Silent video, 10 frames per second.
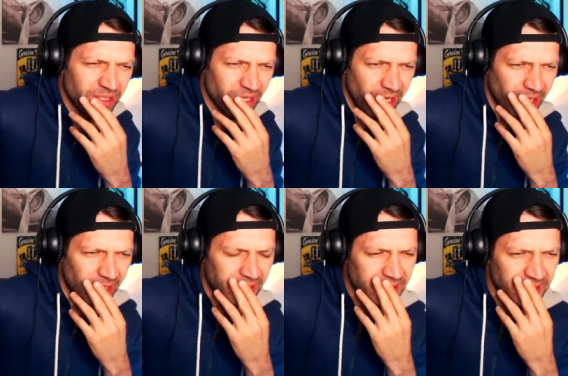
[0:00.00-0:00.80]
to
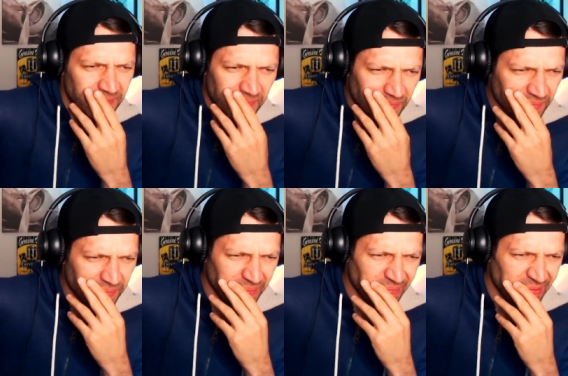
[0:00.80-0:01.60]
her?
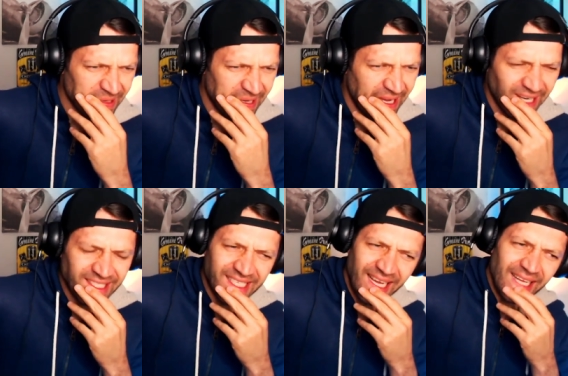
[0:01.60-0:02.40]

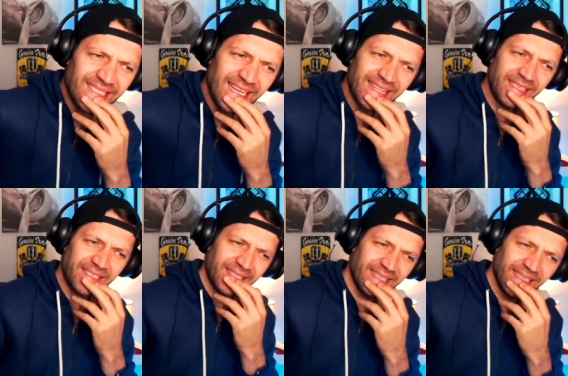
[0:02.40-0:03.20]
Because it sounds like
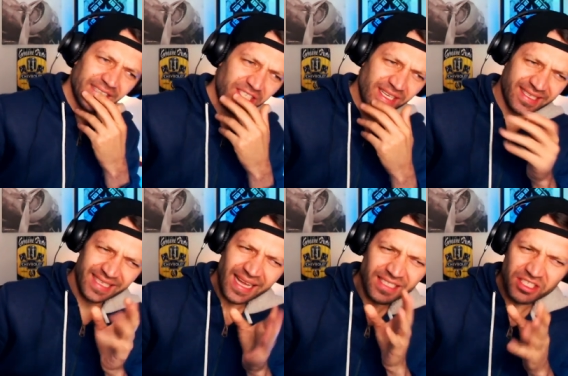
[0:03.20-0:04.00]
there's. She, it
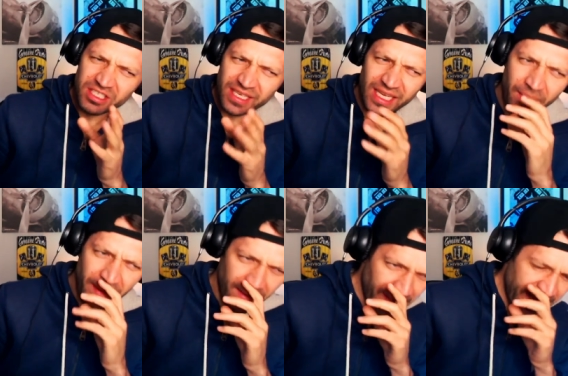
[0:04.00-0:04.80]
sounds like she's singing
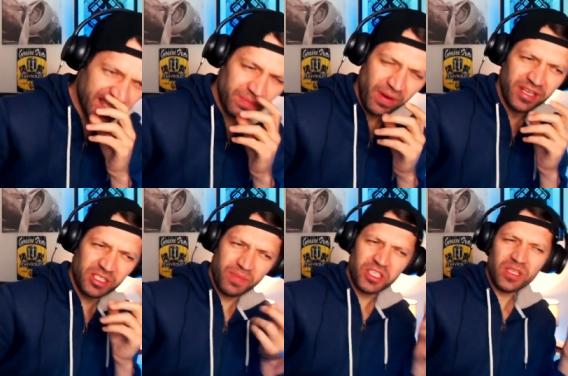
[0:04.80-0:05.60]
about a bad experience,
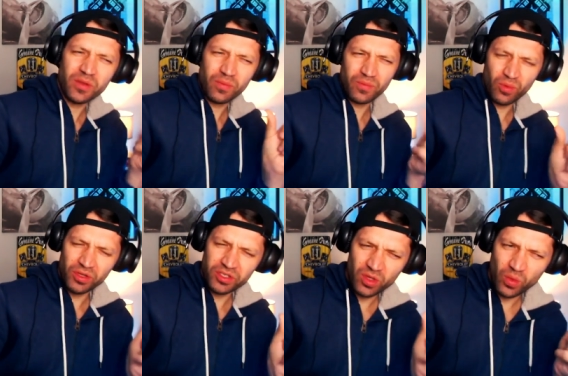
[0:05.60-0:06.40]
especially the,
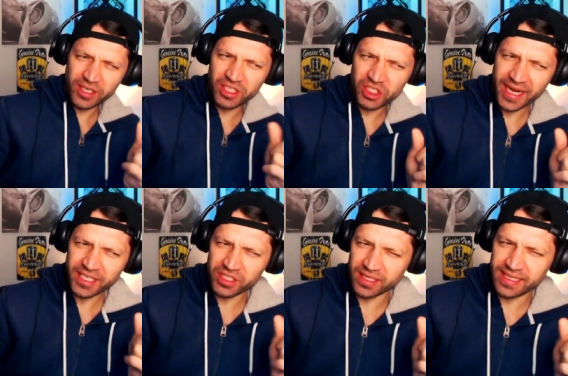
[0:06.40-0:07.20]
also the way she
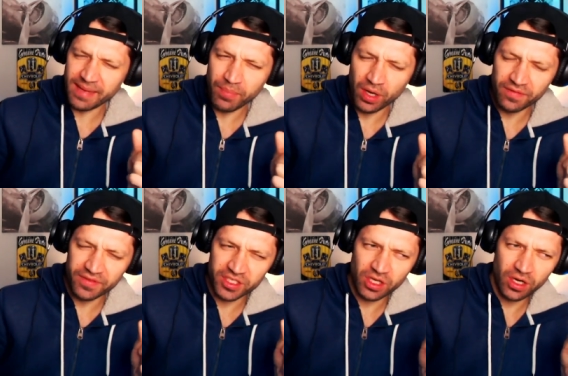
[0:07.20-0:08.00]
changed the tempo of
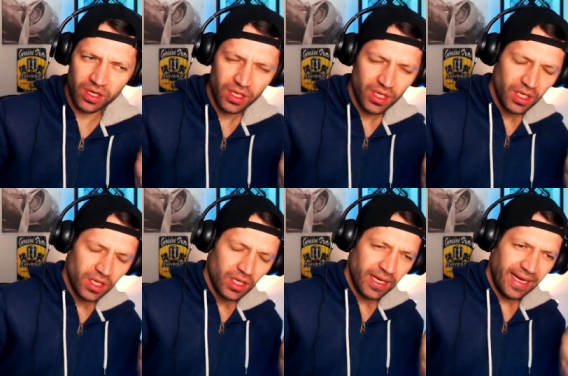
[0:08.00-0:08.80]
the song
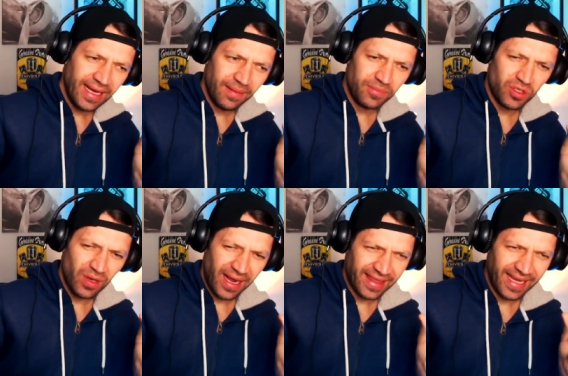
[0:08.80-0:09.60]
um, to
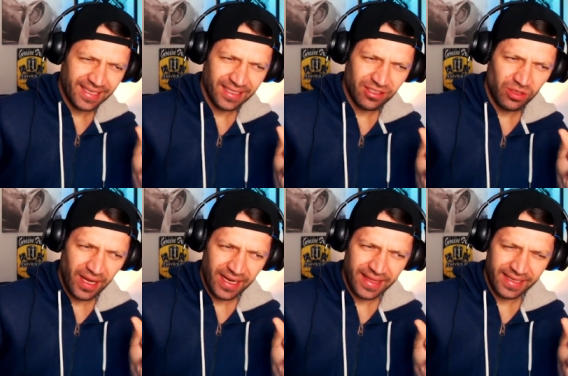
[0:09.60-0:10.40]
like that to
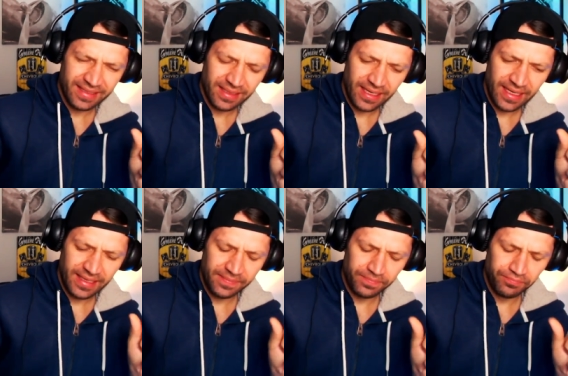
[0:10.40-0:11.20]
like that
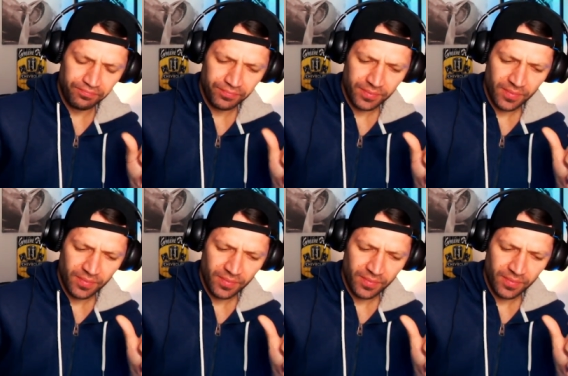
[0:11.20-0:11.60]
um,